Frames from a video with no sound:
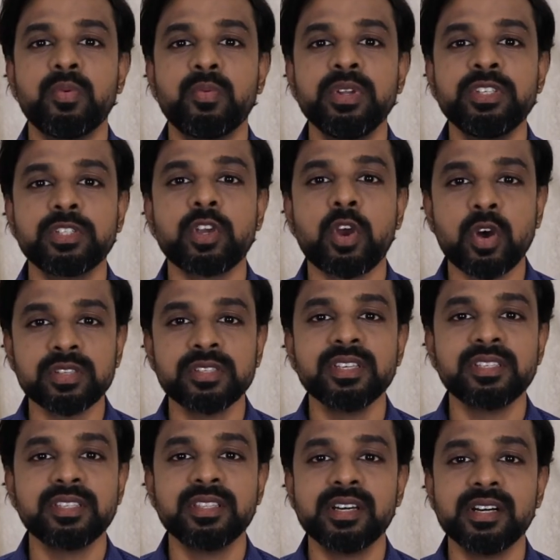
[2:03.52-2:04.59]
which
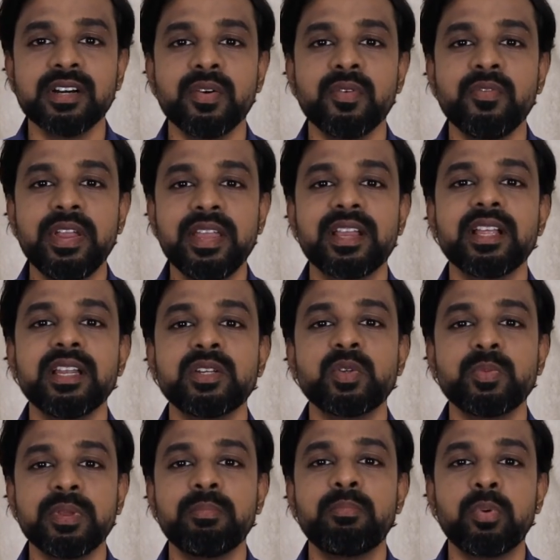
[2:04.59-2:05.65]
causes the vehicle
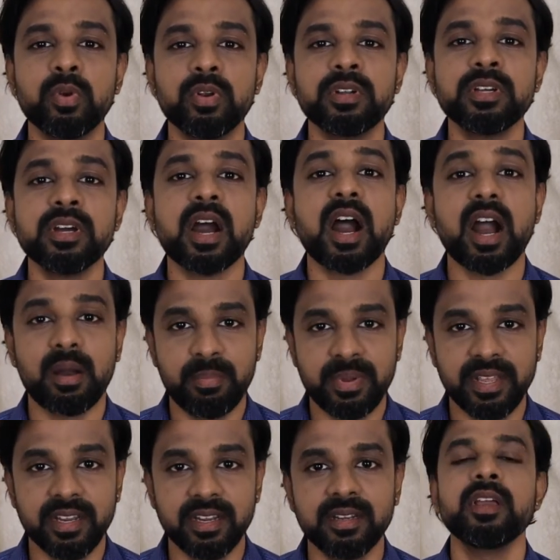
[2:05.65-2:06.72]
to be pulled
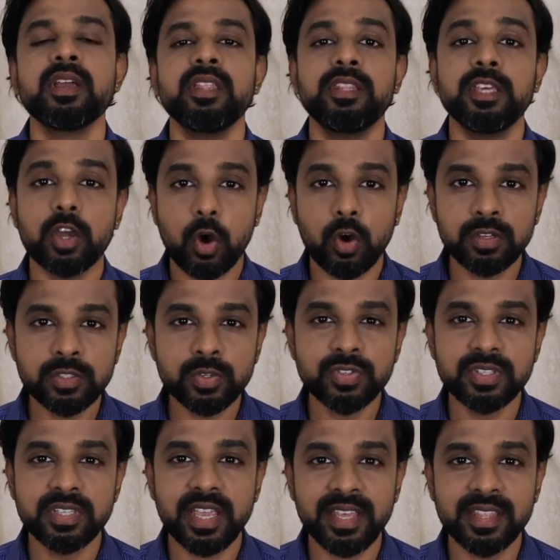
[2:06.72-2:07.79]
uphill. They also
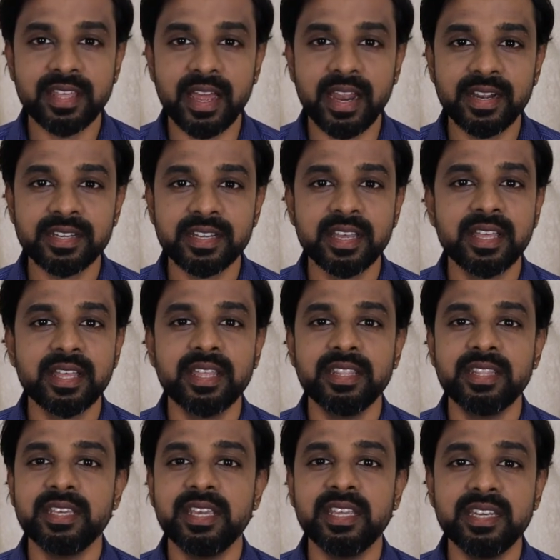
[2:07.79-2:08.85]
say that
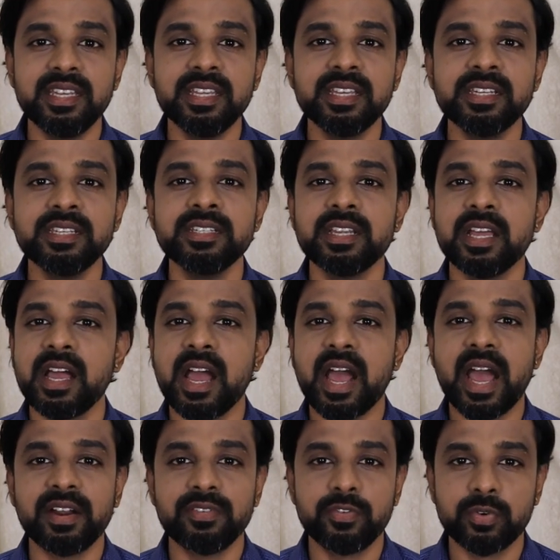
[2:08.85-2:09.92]
the Indian
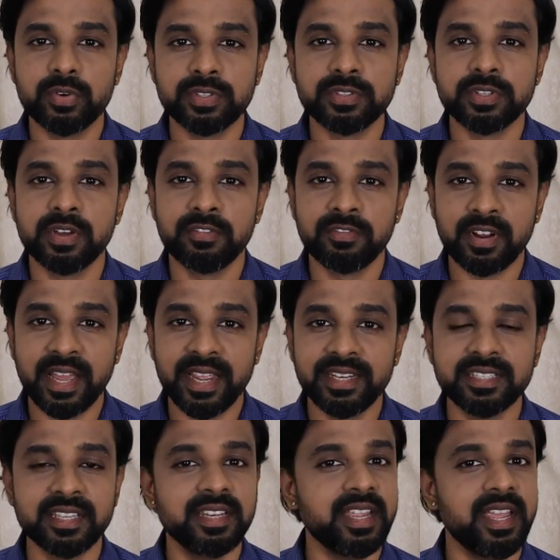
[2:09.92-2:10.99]
Air Force
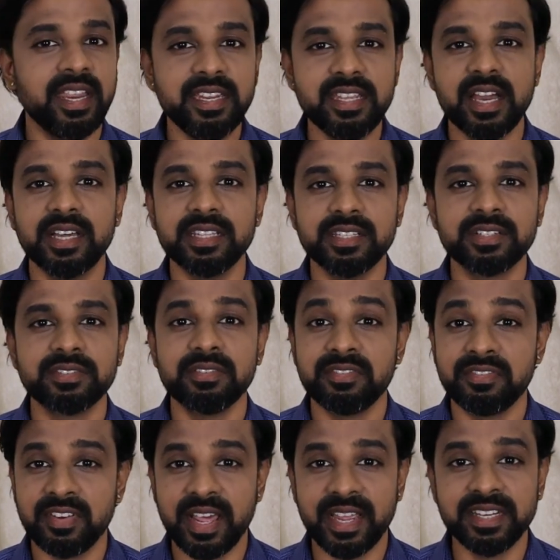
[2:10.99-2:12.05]
flights and any other
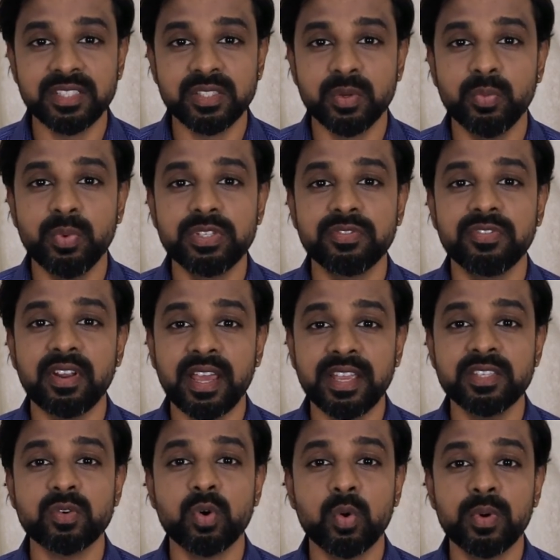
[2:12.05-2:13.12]
flights which
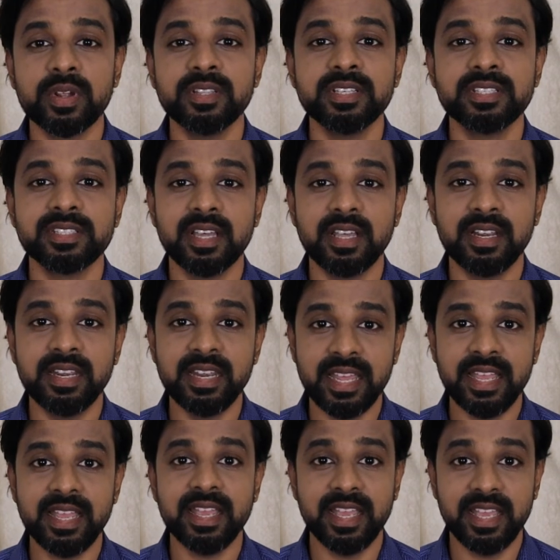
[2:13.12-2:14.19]
flies over this
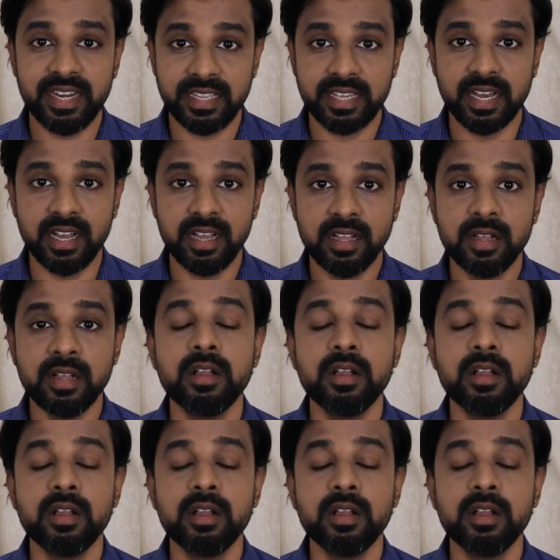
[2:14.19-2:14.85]
Leh area